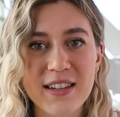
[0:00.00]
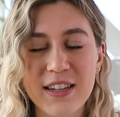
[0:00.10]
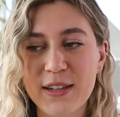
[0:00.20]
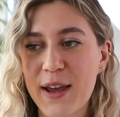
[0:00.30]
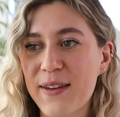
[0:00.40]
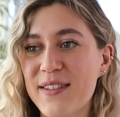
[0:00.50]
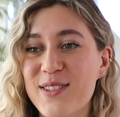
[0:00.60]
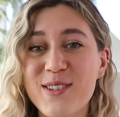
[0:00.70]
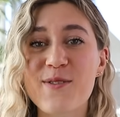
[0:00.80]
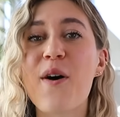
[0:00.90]
You know, it's
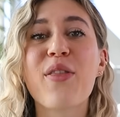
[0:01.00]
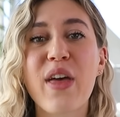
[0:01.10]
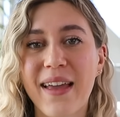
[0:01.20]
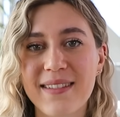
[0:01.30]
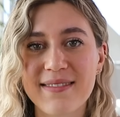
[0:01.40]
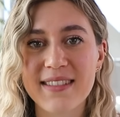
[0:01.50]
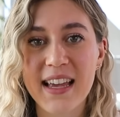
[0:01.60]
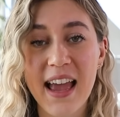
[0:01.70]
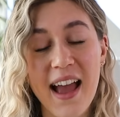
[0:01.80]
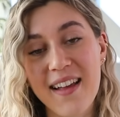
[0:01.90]
just not a thing.
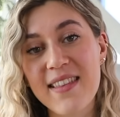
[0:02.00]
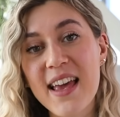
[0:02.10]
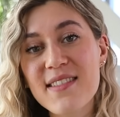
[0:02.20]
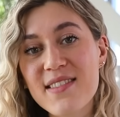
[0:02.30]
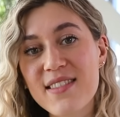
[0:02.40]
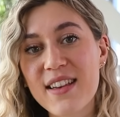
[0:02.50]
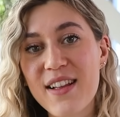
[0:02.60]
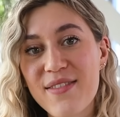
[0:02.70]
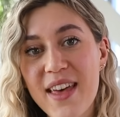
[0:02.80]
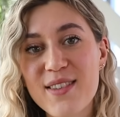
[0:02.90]
And there's
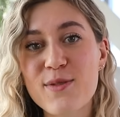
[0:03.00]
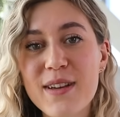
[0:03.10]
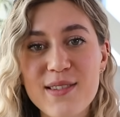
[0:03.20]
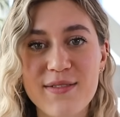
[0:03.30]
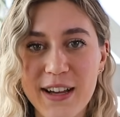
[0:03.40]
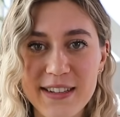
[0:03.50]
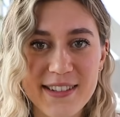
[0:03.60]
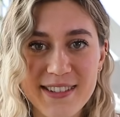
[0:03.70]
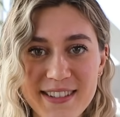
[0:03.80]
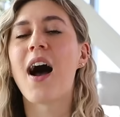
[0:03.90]
the rest of us.